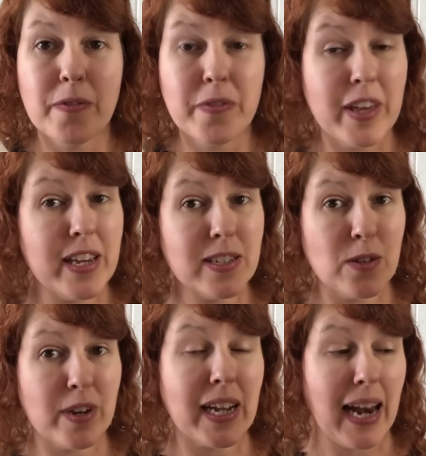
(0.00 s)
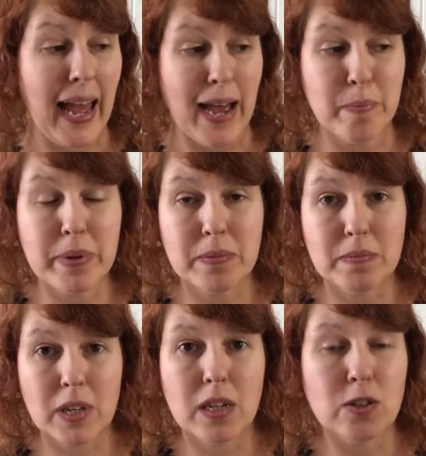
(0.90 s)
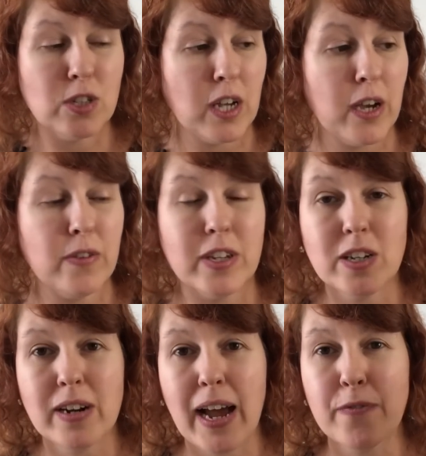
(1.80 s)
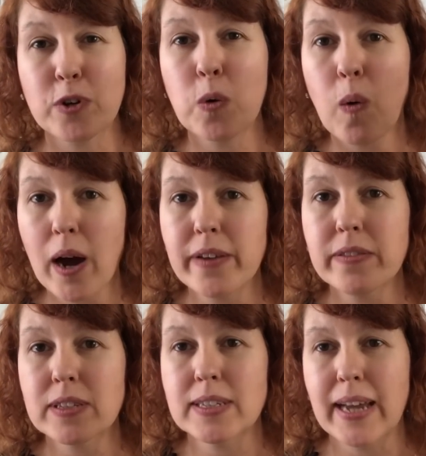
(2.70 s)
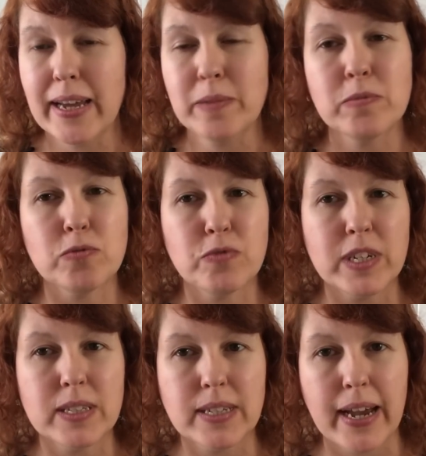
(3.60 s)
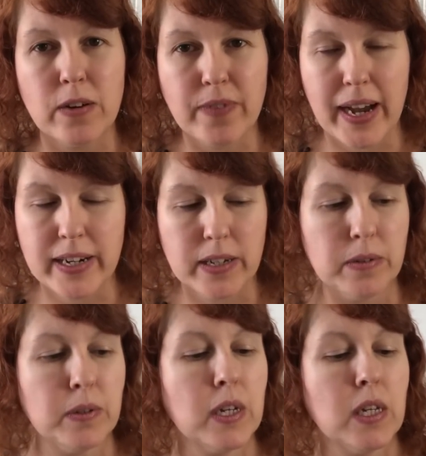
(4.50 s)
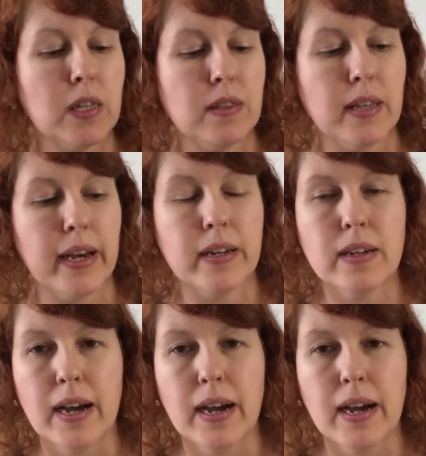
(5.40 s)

These are a collab, so they don't have quite the same resale value that